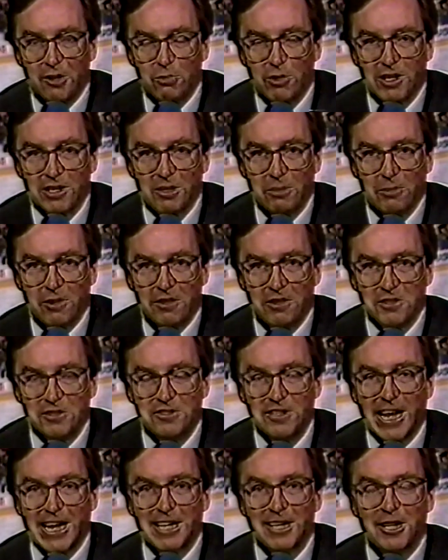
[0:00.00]
and welcome to the
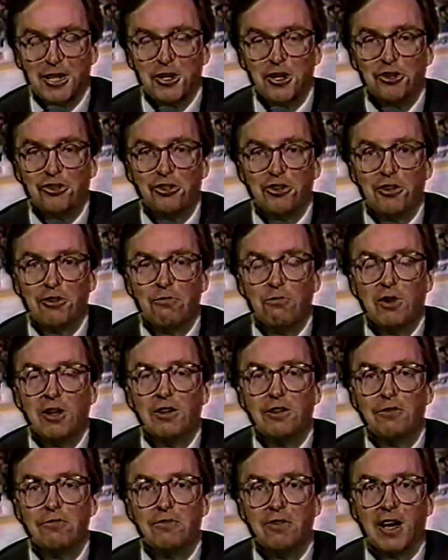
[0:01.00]
second edition of
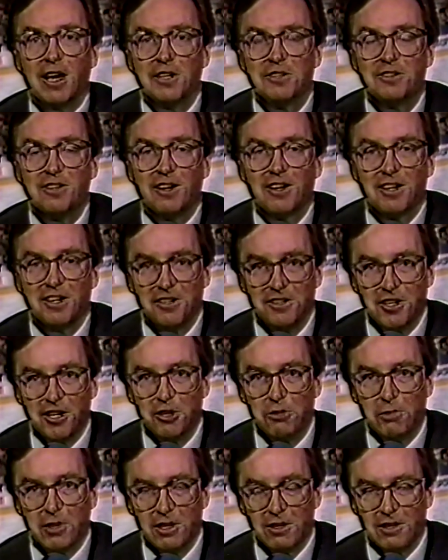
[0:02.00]
Winterfest, our
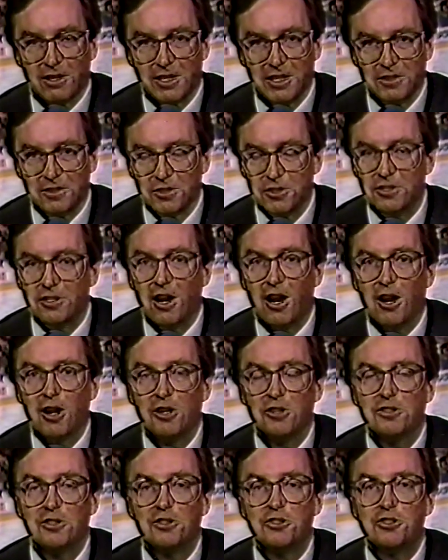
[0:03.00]
continuing look at the
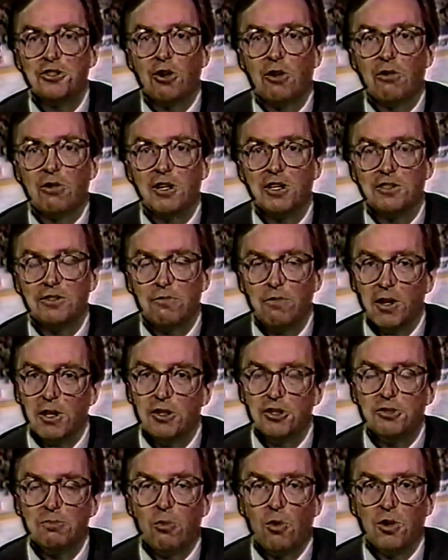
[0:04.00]
stars and stories of
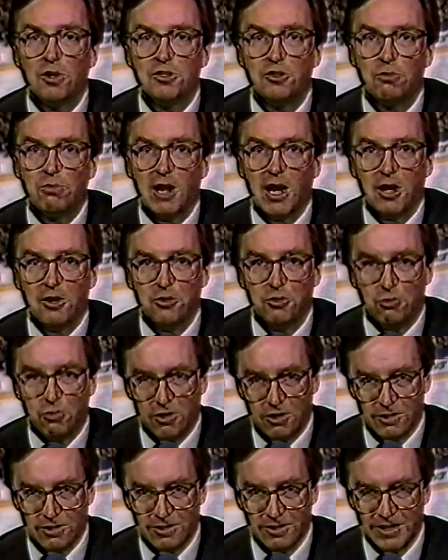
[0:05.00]
winter sports around the
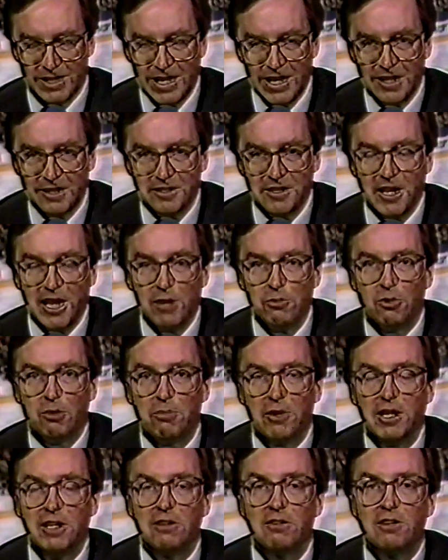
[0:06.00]
world. Today, we'll
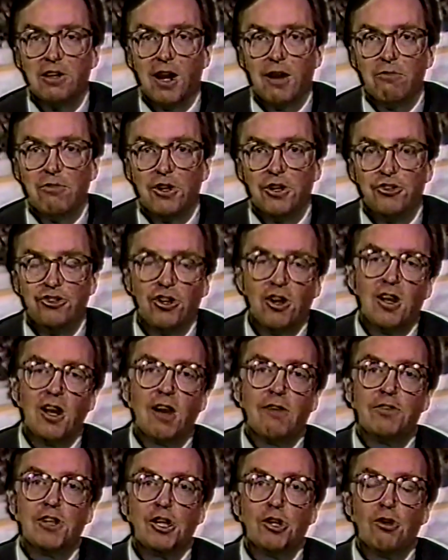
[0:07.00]
bring you coverage
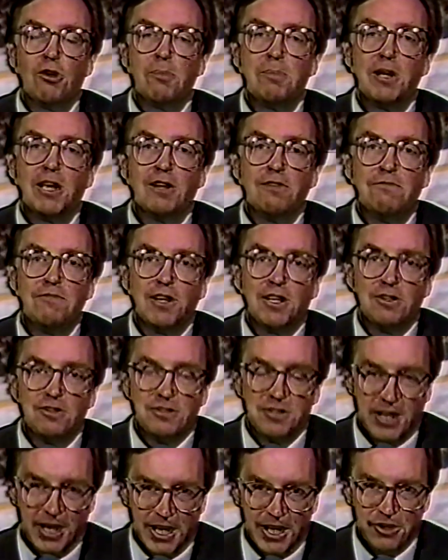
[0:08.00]
of the European Figure
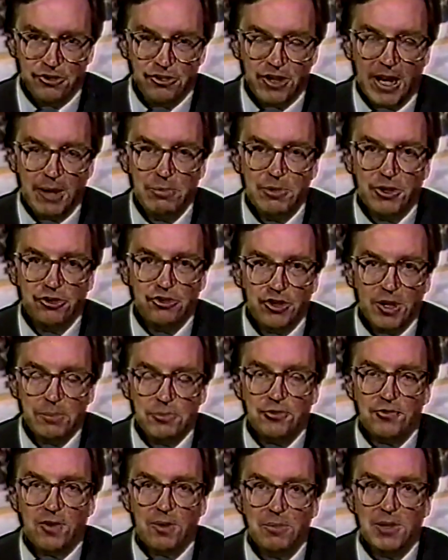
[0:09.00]
Skating
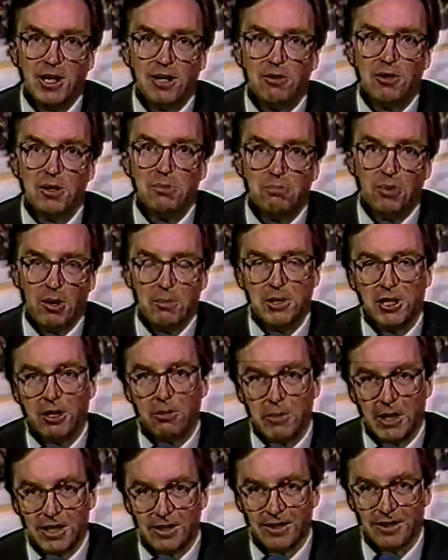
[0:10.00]
Championships from here in
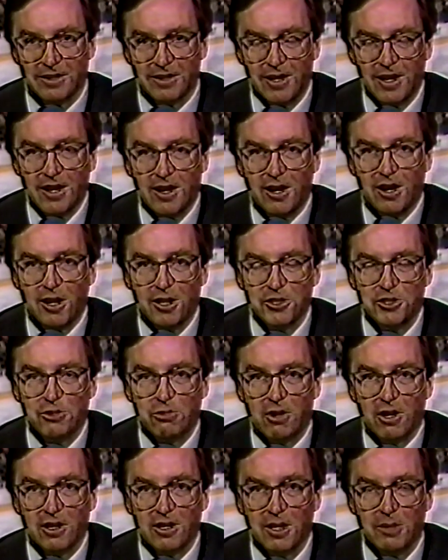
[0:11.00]
Birmingham, England.
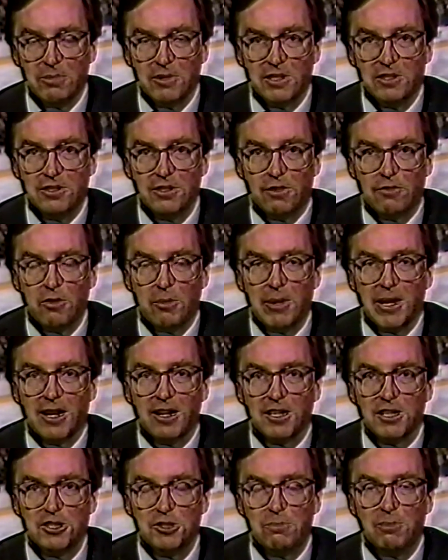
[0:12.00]
Also, our Olympic silver
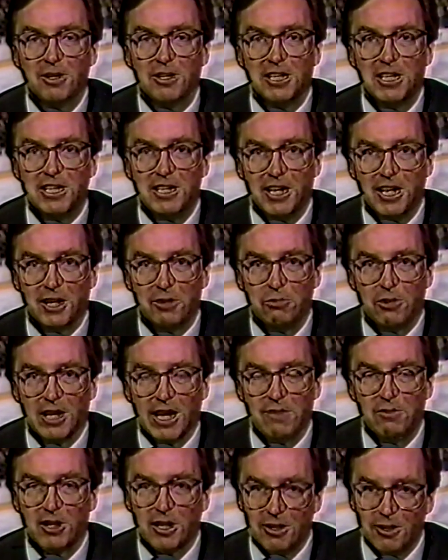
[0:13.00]
medalist Billy Kidd will
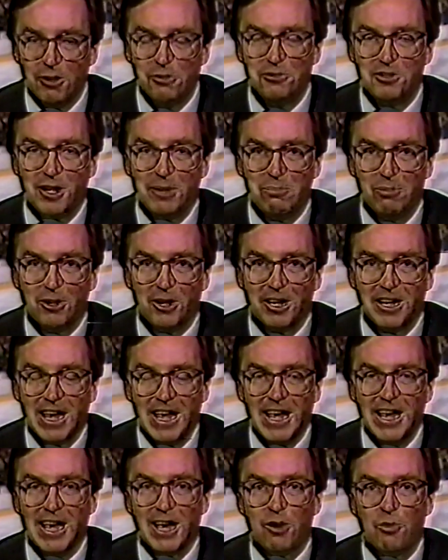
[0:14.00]
have a close-up look
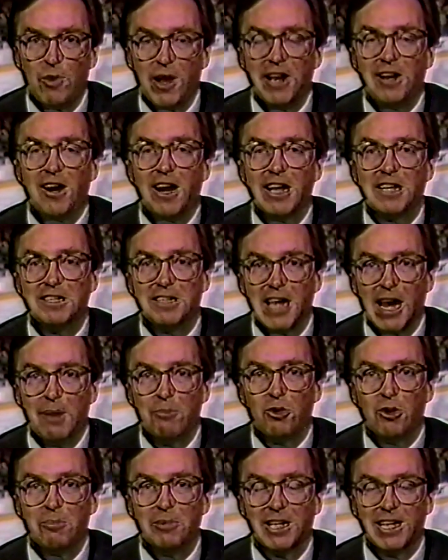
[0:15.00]
at red-hot
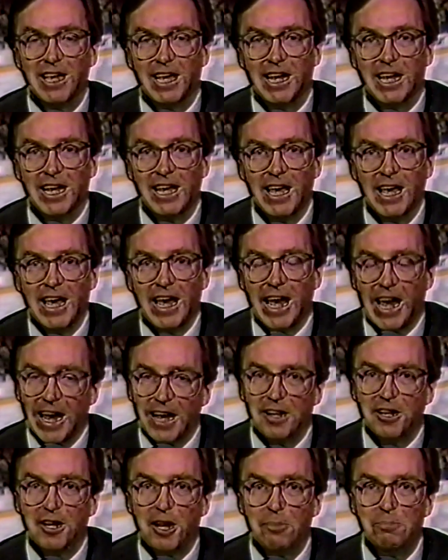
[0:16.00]
Tamara McKinney
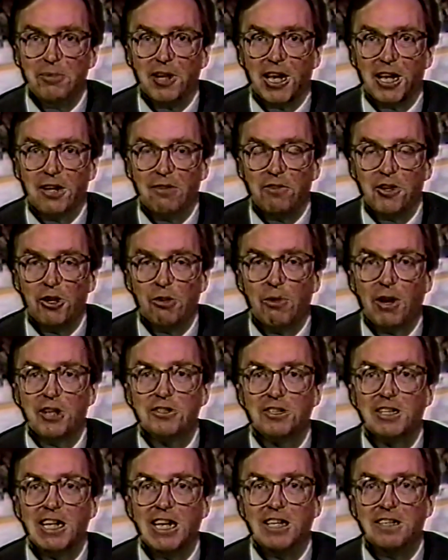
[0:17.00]
and an update of the
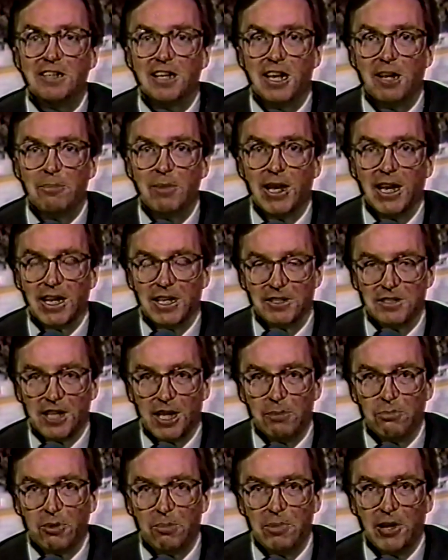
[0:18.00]
U.S. ski team as
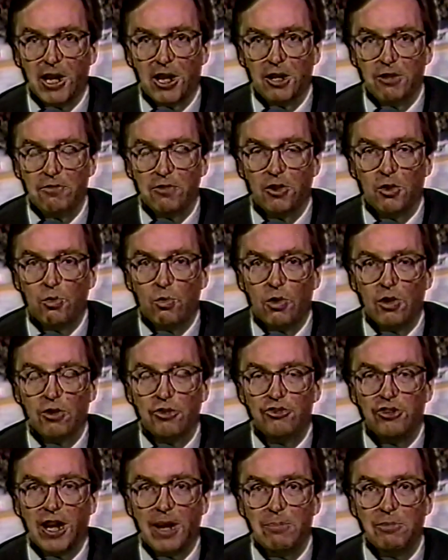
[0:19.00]
they prepared for the
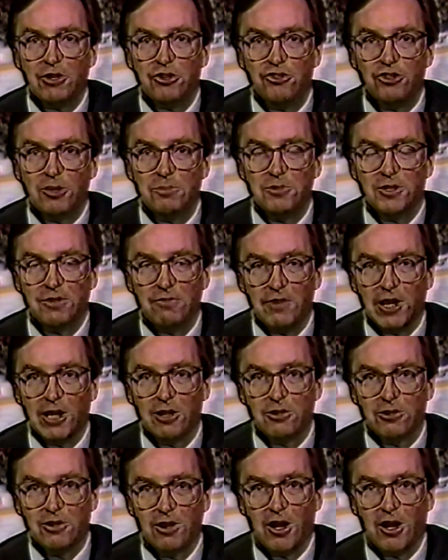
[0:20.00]
World Championships in Vail,